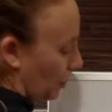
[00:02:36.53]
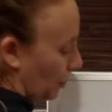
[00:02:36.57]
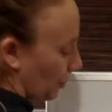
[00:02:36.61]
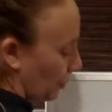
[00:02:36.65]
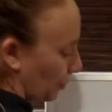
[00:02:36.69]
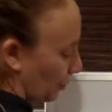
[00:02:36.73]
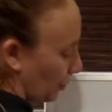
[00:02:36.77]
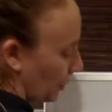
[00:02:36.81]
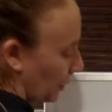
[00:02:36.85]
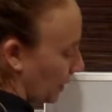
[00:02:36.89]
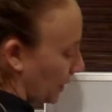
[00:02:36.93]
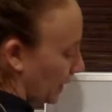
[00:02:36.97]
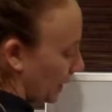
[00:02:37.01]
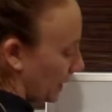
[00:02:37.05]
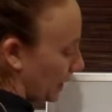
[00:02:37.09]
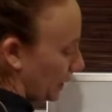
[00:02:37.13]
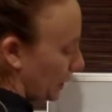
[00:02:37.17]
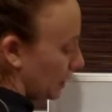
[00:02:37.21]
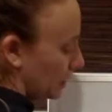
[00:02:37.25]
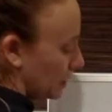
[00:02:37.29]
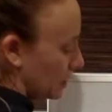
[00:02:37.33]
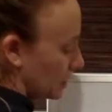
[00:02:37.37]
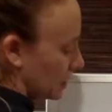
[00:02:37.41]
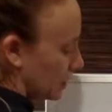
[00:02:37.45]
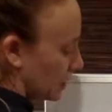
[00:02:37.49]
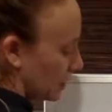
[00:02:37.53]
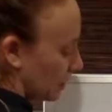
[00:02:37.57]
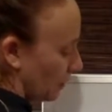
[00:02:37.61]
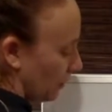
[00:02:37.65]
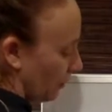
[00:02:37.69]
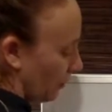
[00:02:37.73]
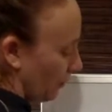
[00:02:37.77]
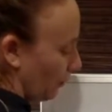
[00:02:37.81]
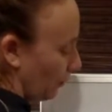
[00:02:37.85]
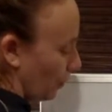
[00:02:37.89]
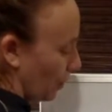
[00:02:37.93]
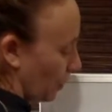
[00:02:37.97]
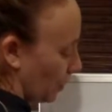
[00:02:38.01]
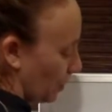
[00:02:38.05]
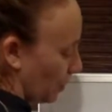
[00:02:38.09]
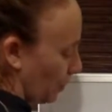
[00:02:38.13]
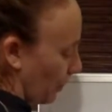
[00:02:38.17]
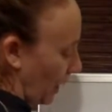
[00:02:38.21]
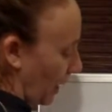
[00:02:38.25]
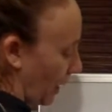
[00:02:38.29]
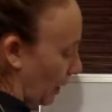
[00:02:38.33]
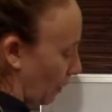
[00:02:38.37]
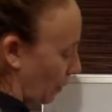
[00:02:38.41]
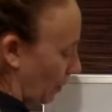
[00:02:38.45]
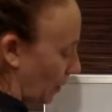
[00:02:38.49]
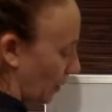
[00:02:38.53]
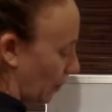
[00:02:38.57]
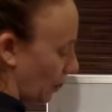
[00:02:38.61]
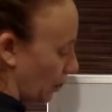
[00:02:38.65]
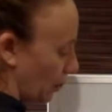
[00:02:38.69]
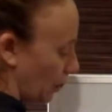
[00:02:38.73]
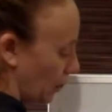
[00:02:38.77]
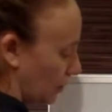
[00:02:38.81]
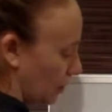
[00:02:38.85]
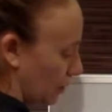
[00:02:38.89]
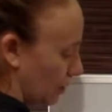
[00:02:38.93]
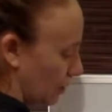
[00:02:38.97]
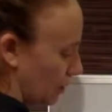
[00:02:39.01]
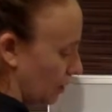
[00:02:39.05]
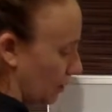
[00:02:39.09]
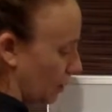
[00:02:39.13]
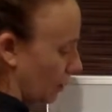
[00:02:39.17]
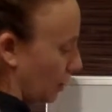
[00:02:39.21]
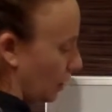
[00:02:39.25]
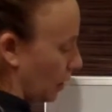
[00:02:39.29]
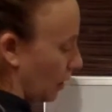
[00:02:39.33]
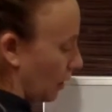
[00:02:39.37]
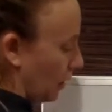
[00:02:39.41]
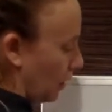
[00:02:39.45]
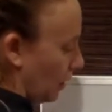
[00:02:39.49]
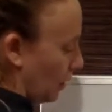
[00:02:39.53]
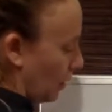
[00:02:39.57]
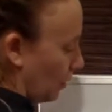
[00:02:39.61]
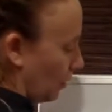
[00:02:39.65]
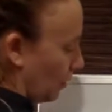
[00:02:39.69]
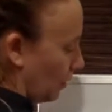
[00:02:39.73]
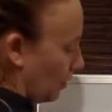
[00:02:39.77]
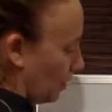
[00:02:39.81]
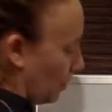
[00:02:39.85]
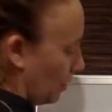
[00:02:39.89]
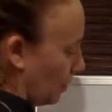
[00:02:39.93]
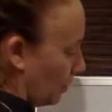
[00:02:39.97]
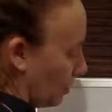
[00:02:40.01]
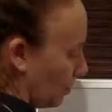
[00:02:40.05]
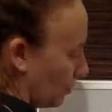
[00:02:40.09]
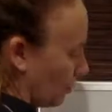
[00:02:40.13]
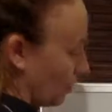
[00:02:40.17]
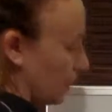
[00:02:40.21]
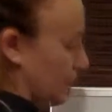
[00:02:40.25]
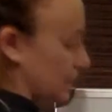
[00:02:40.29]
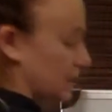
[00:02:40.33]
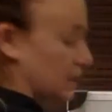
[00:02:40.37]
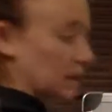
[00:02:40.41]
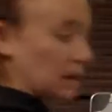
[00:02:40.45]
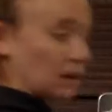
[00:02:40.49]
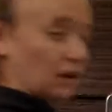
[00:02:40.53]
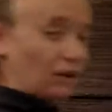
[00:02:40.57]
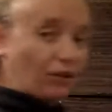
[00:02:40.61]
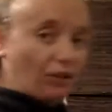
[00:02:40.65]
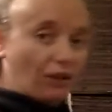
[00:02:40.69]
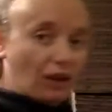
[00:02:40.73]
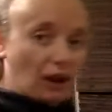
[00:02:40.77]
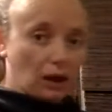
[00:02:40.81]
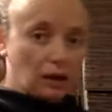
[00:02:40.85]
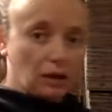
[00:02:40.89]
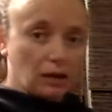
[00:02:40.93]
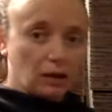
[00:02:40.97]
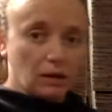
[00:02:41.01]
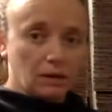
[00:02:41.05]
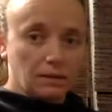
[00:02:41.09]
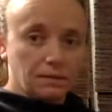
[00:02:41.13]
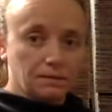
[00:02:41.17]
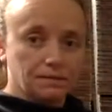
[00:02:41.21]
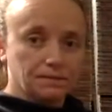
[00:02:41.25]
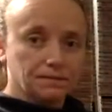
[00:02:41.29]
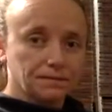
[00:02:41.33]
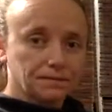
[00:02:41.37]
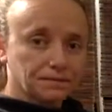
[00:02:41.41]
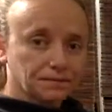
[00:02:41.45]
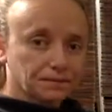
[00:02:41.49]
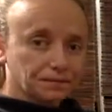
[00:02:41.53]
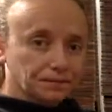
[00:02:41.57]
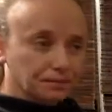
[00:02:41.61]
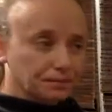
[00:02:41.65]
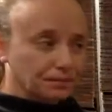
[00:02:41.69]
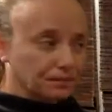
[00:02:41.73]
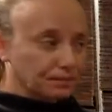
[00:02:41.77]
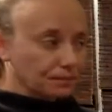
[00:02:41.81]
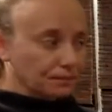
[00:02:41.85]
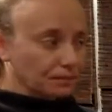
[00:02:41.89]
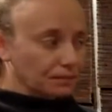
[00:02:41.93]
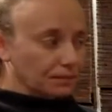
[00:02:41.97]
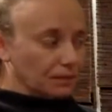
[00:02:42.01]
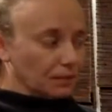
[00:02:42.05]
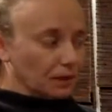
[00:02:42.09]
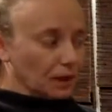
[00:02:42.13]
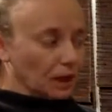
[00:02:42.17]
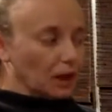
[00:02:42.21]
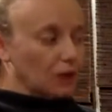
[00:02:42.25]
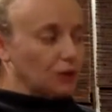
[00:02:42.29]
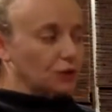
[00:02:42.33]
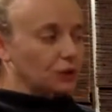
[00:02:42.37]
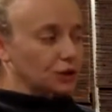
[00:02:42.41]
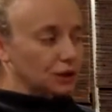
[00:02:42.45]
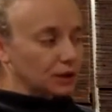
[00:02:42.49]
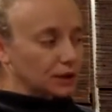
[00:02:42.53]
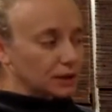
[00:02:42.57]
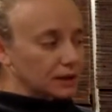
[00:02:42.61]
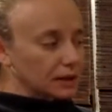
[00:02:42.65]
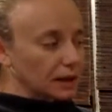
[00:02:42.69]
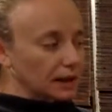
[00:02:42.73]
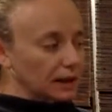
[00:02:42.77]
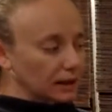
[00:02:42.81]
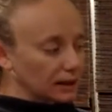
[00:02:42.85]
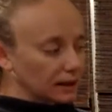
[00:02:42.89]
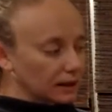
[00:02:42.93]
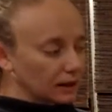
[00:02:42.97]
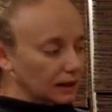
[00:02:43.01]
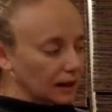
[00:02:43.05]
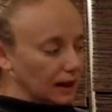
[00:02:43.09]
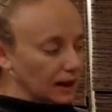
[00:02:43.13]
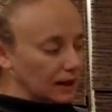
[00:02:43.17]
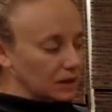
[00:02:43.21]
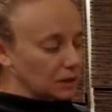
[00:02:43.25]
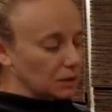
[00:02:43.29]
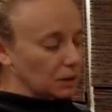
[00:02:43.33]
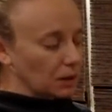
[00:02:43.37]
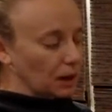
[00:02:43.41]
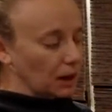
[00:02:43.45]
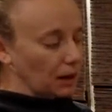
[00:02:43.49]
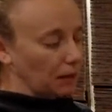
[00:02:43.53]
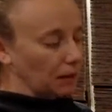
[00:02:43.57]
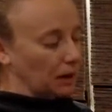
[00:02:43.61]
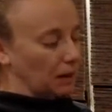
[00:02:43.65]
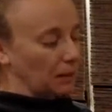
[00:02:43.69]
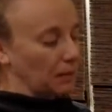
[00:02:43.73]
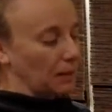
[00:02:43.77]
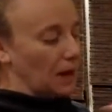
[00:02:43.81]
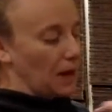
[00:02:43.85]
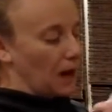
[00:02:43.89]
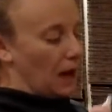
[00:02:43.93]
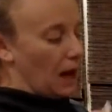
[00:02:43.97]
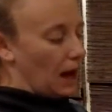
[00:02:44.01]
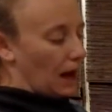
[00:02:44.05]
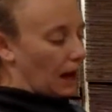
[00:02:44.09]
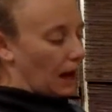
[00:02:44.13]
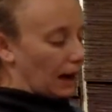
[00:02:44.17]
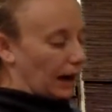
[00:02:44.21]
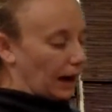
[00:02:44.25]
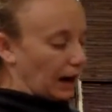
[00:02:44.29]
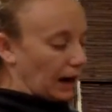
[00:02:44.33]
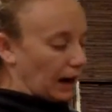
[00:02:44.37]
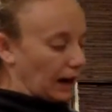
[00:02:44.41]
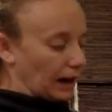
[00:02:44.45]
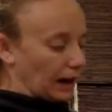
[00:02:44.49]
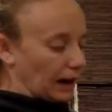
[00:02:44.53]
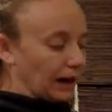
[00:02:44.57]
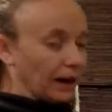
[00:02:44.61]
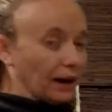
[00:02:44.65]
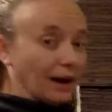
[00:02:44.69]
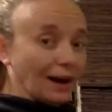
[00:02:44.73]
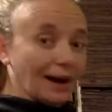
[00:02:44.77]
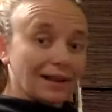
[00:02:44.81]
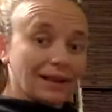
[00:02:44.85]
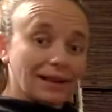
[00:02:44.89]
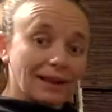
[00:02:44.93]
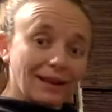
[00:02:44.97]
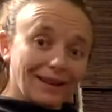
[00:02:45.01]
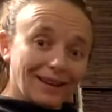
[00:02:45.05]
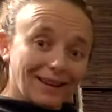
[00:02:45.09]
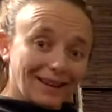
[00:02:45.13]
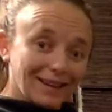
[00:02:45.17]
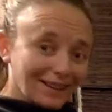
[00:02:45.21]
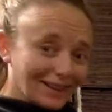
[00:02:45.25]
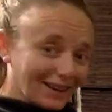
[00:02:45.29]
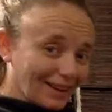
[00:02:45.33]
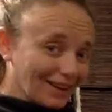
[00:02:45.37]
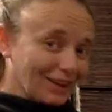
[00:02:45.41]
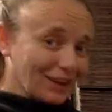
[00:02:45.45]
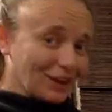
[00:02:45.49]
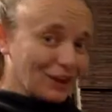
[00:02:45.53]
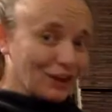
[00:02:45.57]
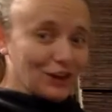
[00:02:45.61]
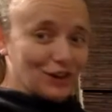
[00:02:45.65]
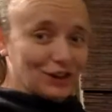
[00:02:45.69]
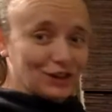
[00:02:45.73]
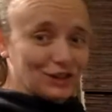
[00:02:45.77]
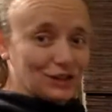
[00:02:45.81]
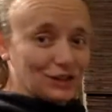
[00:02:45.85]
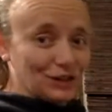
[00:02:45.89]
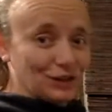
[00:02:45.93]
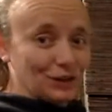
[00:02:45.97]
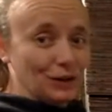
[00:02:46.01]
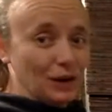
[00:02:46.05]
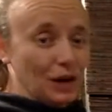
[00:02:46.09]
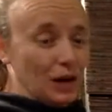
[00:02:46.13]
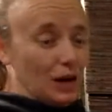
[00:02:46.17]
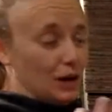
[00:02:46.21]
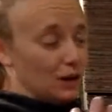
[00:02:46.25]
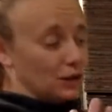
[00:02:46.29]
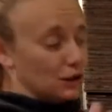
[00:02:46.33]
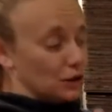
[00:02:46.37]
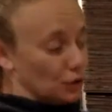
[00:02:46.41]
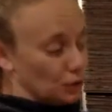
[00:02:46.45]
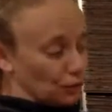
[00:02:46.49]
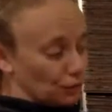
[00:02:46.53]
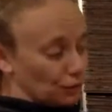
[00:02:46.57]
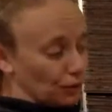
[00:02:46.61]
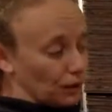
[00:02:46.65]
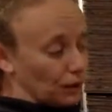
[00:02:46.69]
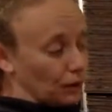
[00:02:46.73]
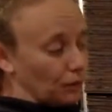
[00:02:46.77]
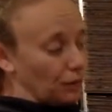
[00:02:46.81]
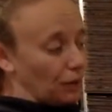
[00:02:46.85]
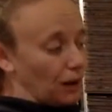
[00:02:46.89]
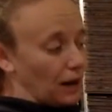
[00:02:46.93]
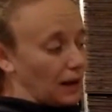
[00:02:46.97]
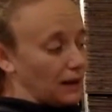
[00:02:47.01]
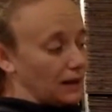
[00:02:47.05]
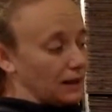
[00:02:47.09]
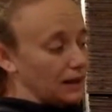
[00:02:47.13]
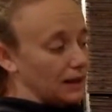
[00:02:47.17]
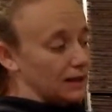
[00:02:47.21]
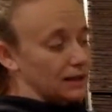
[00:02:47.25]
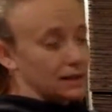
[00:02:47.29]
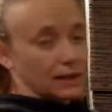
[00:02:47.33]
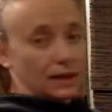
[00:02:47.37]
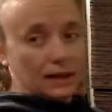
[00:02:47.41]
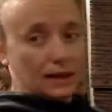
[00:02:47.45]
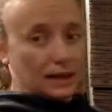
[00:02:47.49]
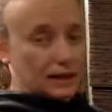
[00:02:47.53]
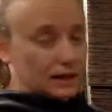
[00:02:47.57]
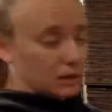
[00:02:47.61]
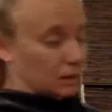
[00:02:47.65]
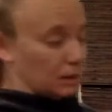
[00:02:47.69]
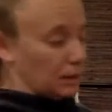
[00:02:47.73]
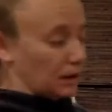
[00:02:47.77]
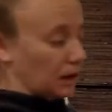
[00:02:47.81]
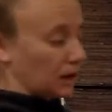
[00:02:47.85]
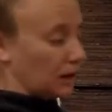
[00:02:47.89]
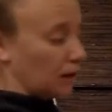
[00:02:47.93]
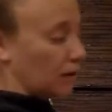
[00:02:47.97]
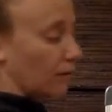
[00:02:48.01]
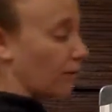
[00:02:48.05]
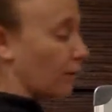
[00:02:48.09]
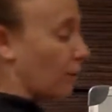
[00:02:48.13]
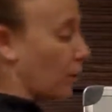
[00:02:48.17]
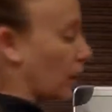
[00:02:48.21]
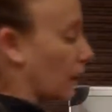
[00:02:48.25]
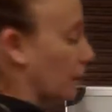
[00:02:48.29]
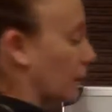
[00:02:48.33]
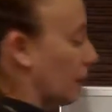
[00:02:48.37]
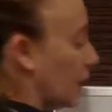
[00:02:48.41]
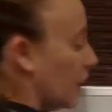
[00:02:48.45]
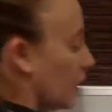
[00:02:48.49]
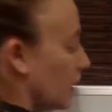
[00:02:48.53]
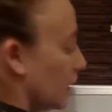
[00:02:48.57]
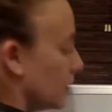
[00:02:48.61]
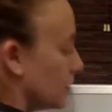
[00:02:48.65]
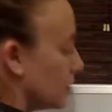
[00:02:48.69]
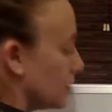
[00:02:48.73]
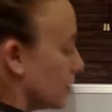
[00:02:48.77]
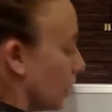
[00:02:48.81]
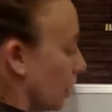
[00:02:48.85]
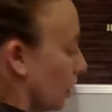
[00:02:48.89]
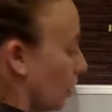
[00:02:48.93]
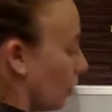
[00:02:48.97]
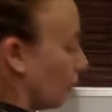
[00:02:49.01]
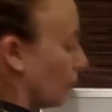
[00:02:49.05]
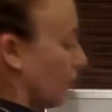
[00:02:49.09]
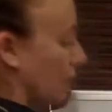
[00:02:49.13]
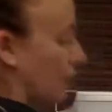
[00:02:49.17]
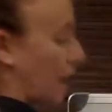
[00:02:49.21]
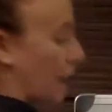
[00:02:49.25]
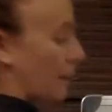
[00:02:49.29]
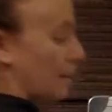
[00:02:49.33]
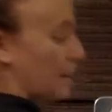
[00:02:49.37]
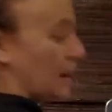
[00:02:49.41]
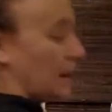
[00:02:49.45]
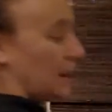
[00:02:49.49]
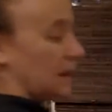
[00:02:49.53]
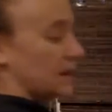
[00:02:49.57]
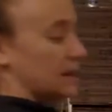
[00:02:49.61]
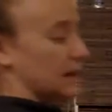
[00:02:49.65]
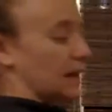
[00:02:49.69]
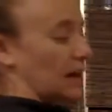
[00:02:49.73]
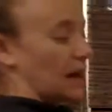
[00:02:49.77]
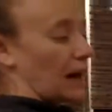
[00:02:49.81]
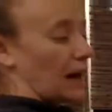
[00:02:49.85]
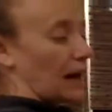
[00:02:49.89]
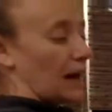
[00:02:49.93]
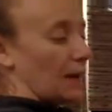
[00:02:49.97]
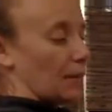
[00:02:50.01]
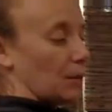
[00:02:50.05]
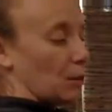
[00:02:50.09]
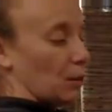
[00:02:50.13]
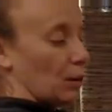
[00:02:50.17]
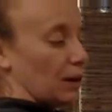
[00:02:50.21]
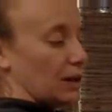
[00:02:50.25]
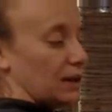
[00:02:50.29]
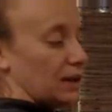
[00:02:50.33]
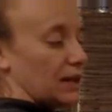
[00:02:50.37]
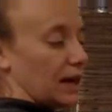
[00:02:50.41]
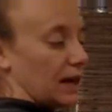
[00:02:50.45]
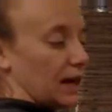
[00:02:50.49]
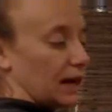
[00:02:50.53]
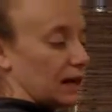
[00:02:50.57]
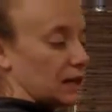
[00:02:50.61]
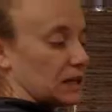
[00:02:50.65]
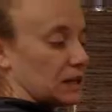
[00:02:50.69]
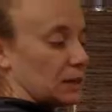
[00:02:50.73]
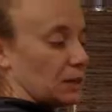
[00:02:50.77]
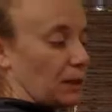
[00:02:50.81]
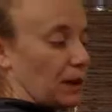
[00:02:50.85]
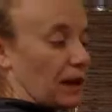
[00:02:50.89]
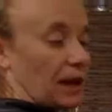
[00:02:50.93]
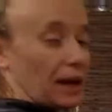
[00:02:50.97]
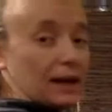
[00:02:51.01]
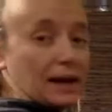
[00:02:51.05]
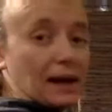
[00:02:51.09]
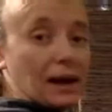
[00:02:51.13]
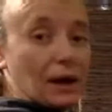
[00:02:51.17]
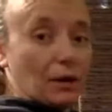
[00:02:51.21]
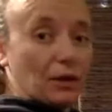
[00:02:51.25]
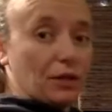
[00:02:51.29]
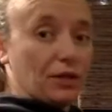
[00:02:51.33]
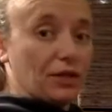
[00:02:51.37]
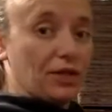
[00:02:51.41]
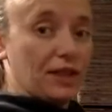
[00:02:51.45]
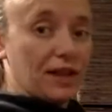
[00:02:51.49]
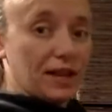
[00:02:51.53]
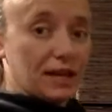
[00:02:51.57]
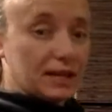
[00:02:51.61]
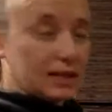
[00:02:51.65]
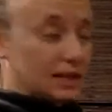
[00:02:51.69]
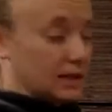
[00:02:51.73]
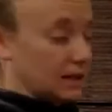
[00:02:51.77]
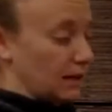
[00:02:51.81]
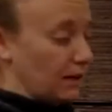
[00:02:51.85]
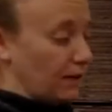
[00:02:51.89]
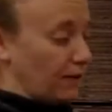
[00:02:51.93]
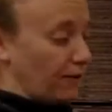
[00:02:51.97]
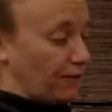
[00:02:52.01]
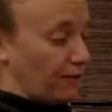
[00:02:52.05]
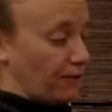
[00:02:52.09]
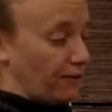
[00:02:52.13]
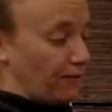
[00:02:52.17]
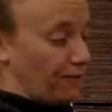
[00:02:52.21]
3 to the fourth power raised to the fifth. Just like in the last problem, I highly, highly, highly encourage you to rewrite this in expanded form. So that means that I'm going to expand out this